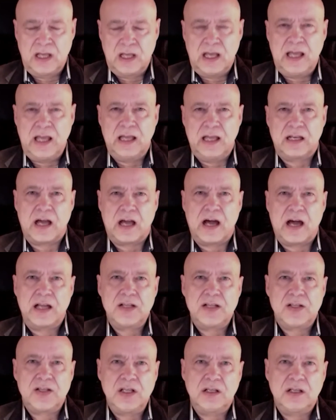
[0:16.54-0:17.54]
and
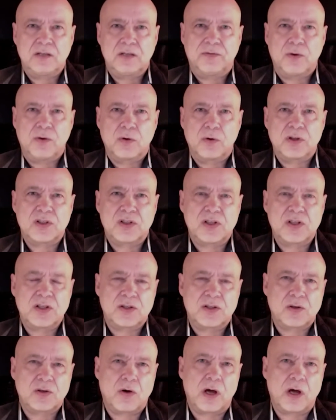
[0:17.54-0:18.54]
iSeent
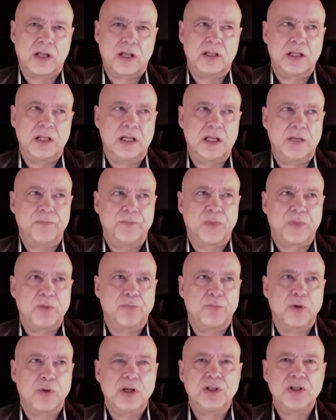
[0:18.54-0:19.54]
focuses on the
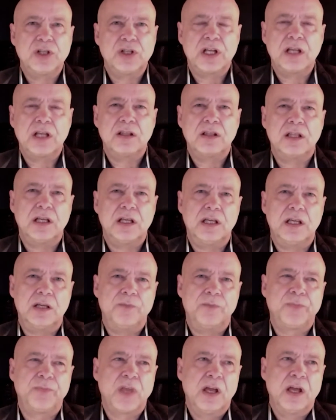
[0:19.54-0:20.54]
bridging
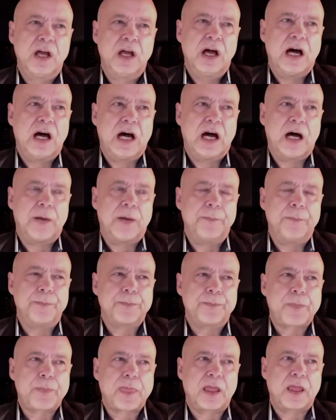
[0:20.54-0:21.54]

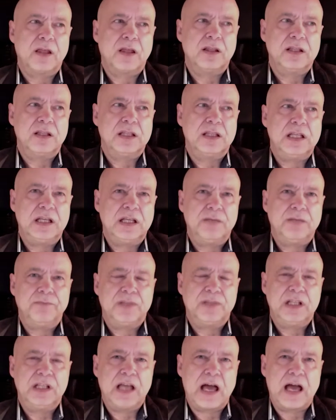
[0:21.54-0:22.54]
um, the
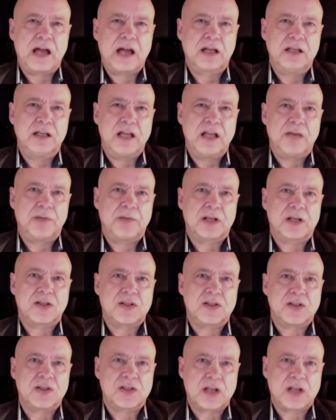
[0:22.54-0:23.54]
academics,
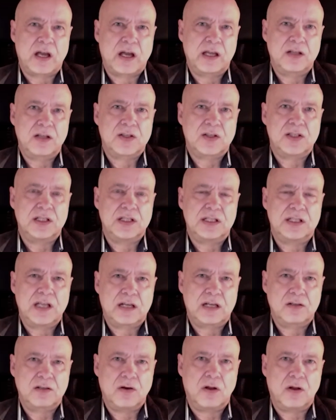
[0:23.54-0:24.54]
the science, the
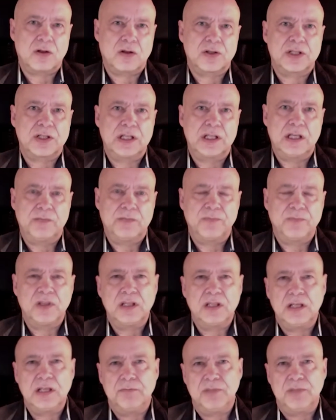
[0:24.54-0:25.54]
technology,
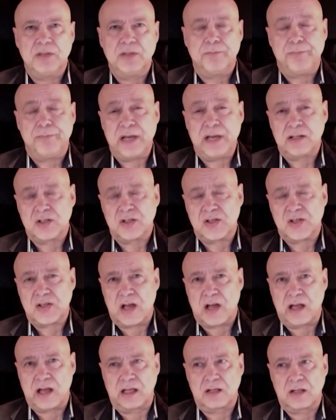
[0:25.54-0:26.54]
the bench
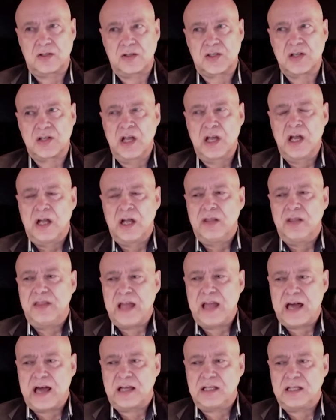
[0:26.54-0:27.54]
science
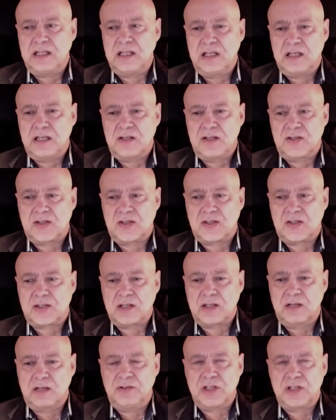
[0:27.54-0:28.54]
that
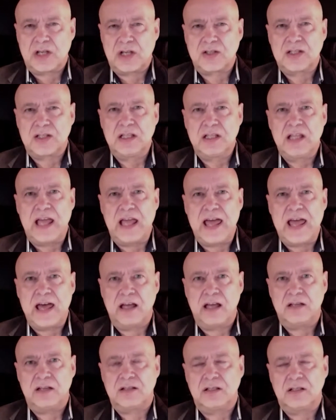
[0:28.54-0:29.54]
is just
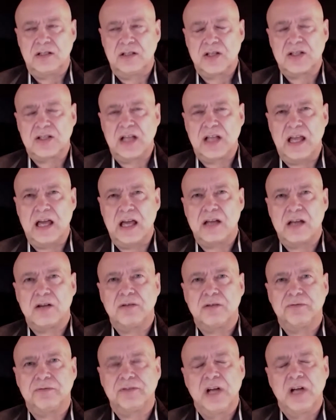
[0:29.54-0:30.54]
ahead
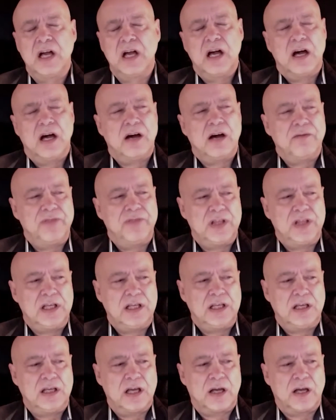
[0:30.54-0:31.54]
of
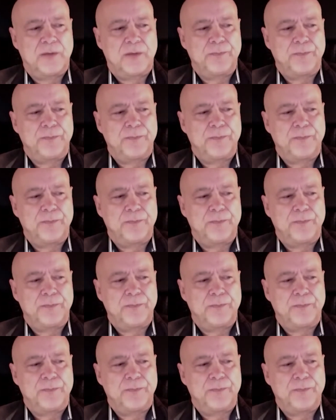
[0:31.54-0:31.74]
the